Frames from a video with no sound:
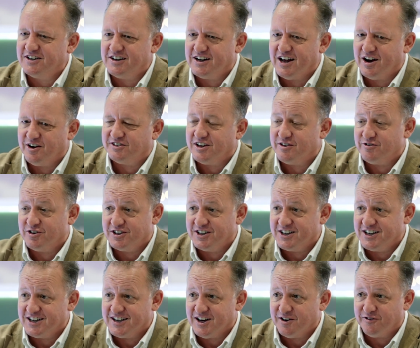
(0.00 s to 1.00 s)
Now it's every
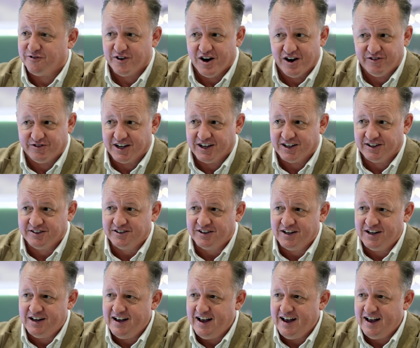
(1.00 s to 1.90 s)
year and 5 days,